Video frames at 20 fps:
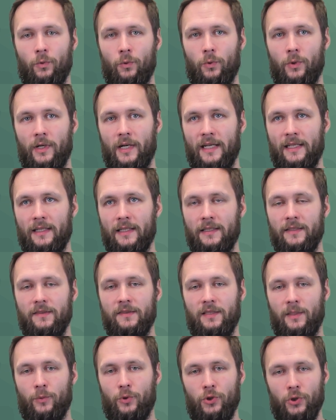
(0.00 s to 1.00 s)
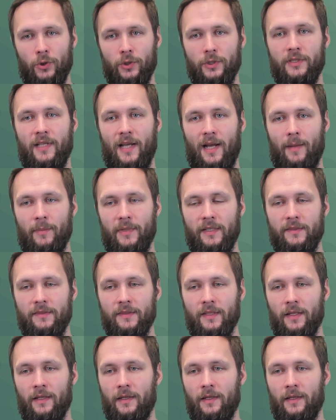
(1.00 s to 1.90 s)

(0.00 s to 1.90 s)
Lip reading: or at least some shortcomings